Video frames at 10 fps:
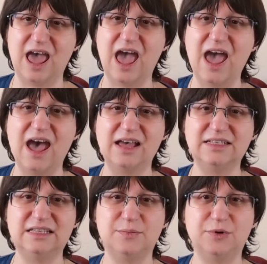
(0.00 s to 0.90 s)

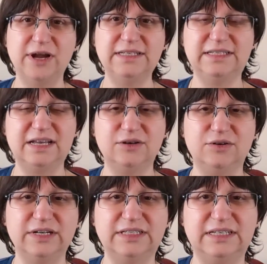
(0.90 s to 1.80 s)
as the price
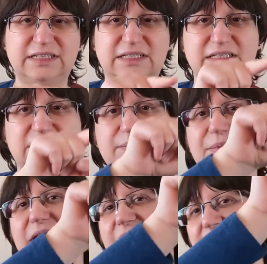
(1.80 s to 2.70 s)
increases,
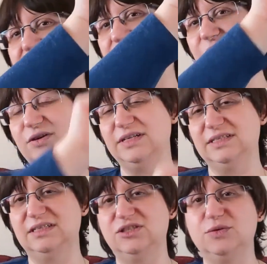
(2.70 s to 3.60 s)
supply
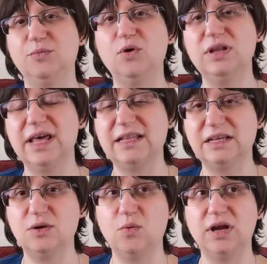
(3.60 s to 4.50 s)
increases. You're more
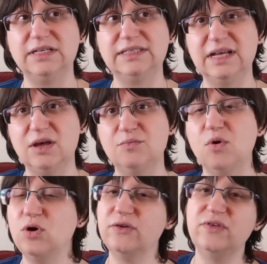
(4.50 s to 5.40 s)
likely to want to sell
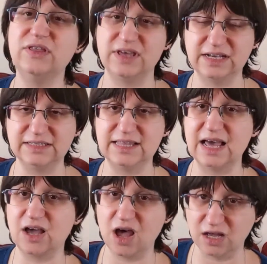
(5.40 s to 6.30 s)
more of the things
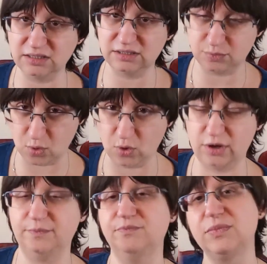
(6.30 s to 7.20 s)
that cost
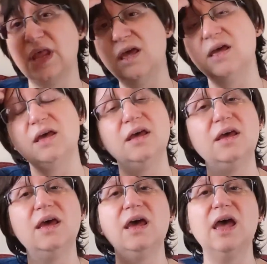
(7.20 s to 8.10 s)
more.
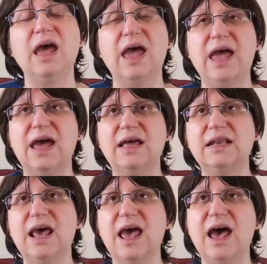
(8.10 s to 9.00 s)

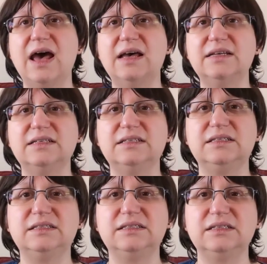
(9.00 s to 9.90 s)
And
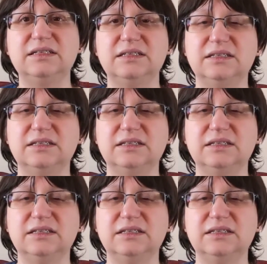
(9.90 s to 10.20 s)
as